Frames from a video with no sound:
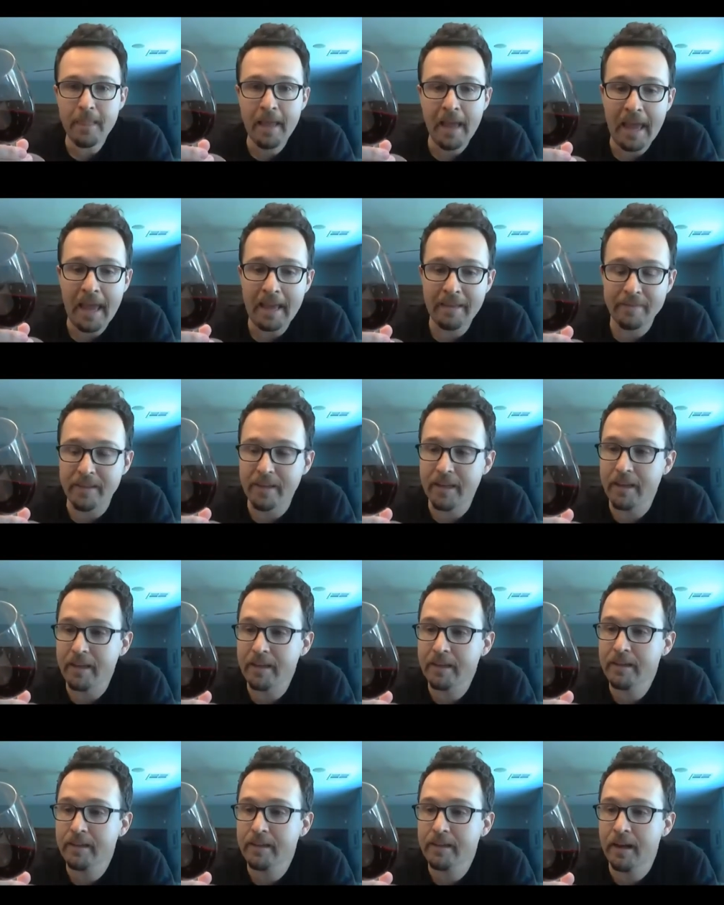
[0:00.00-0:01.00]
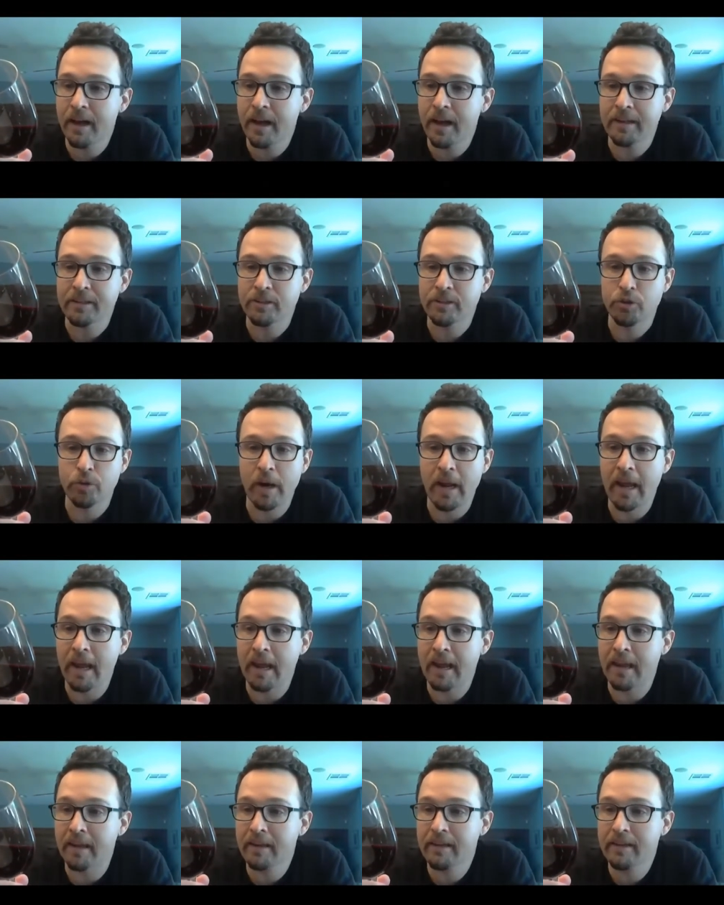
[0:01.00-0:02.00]
Anthony,
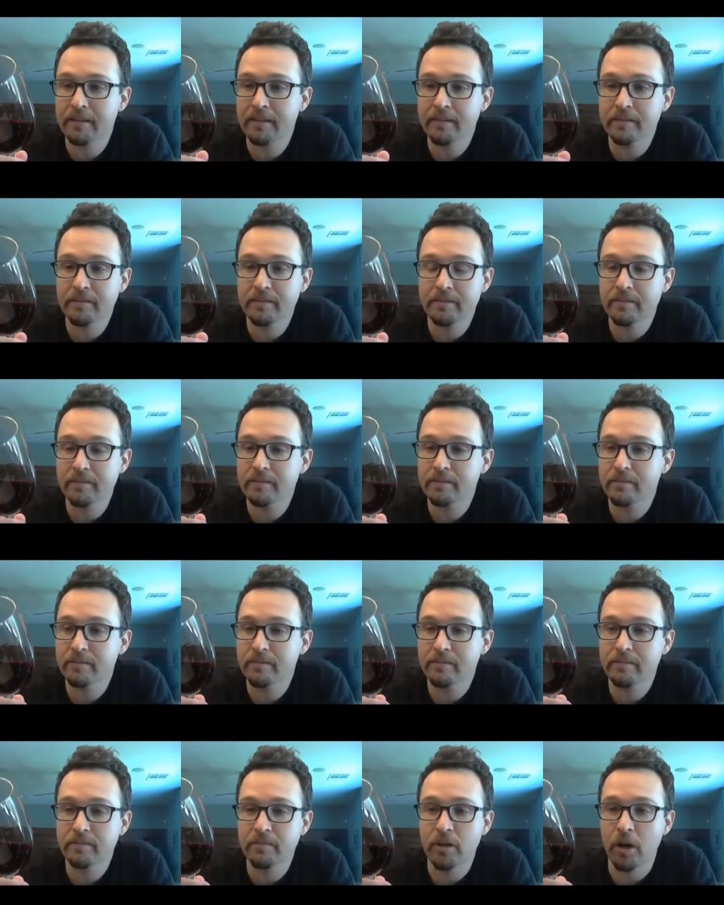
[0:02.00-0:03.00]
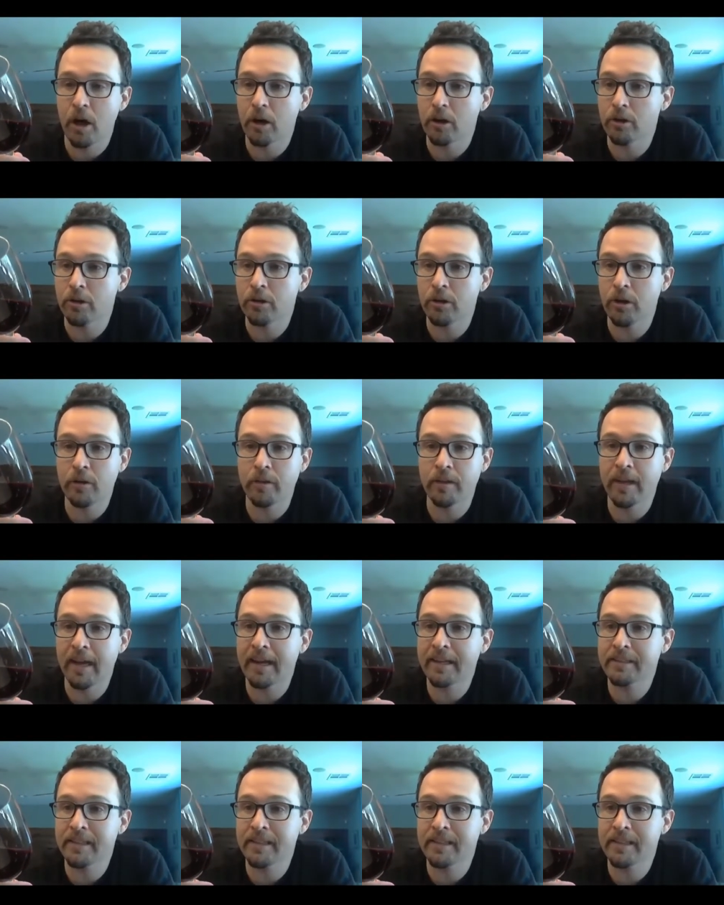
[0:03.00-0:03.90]
Trey, Connor, all the guys